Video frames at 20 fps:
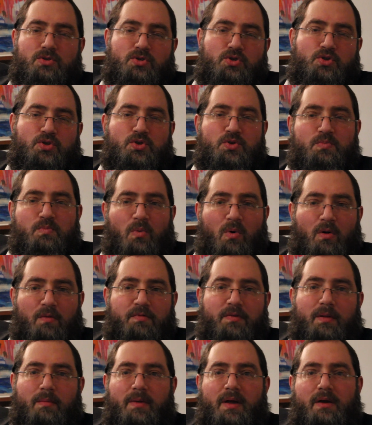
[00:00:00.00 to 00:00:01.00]

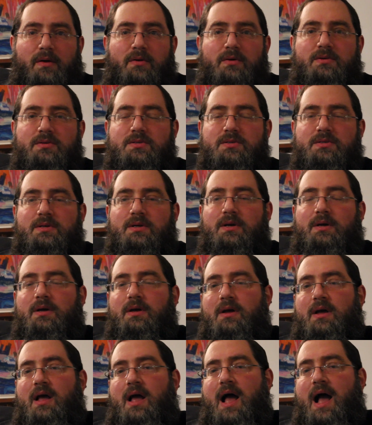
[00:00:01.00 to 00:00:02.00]
small filmmakers
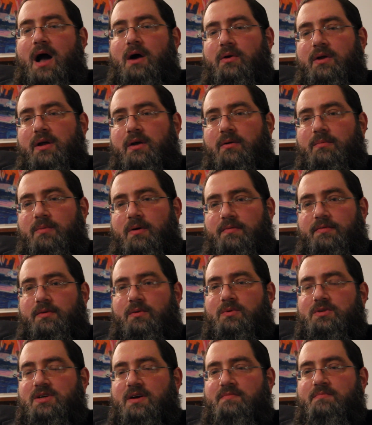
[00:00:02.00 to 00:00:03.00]
out here in
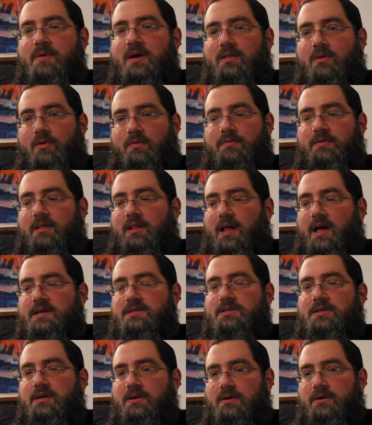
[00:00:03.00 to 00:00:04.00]
Buffalo, which I've met over the
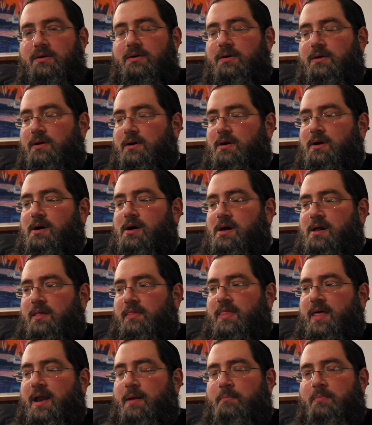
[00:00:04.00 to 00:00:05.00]
last year,
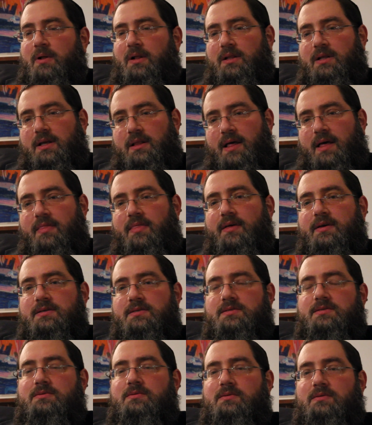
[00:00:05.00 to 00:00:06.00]
that a building like
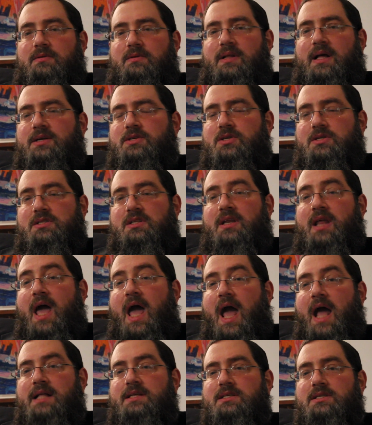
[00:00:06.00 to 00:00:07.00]
this not just
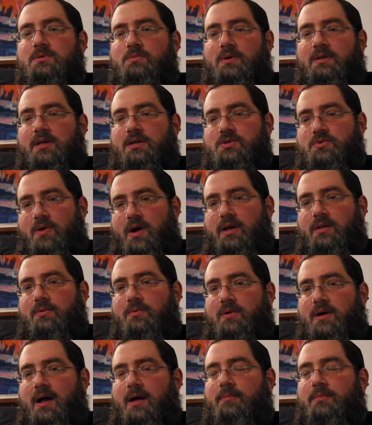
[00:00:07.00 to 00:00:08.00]
enhances what they're trying
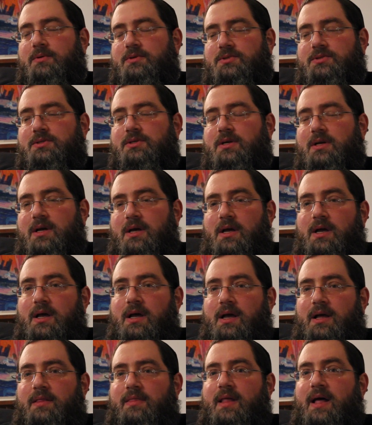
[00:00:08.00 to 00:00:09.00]
to accomplish,
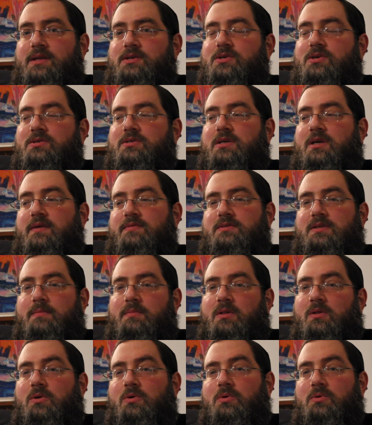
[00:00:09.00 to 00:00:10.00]
not just gives
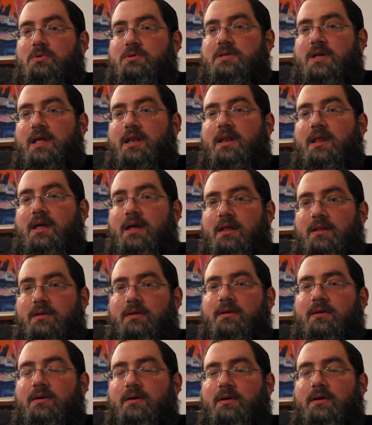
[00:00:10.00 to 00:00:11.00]
them the tools they
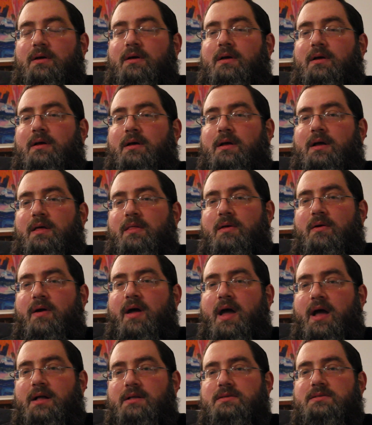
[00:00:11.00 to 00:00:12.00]
need in
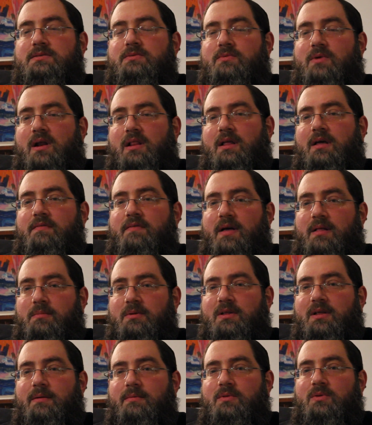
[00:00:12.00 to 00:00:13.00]
their hands, readily
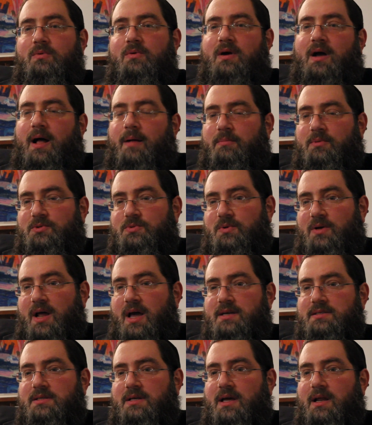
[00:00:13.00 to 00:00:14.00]
available to them to accomplish
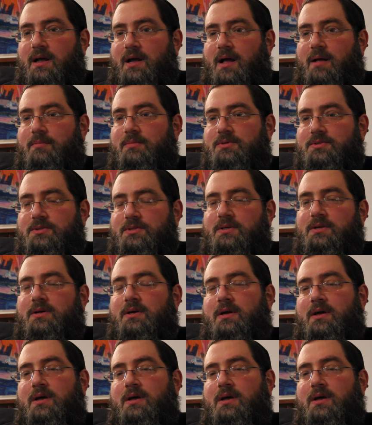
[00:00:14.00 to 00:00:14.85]
what has to get accomplished.